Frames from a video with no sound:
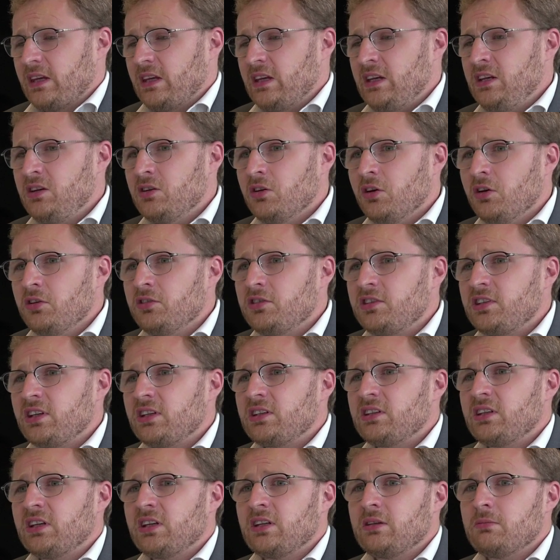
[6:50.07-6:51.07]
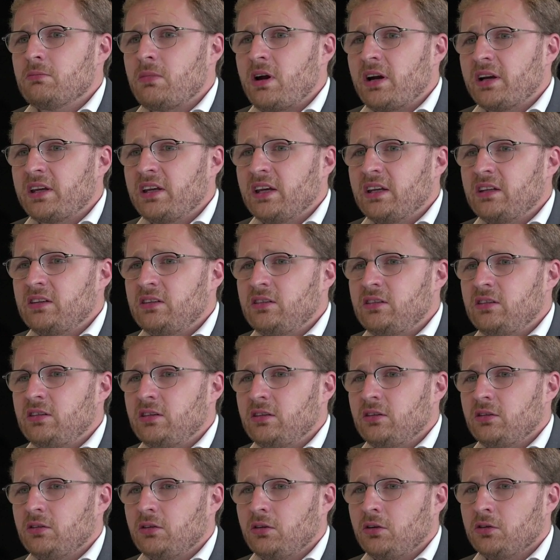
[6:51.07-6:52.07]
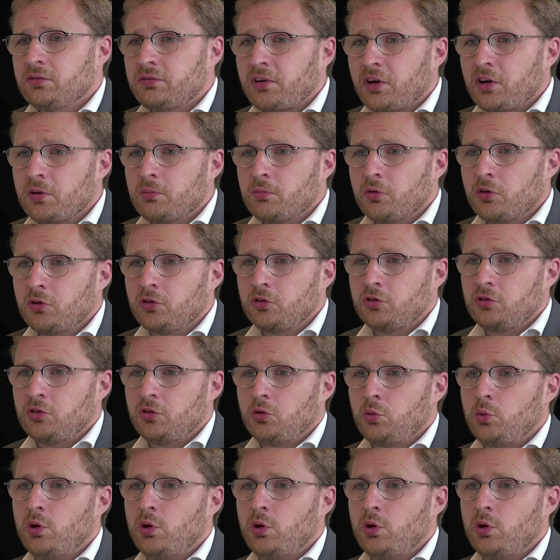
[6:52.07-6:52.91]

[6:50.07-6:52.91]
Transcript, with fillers: in uncertain market environment,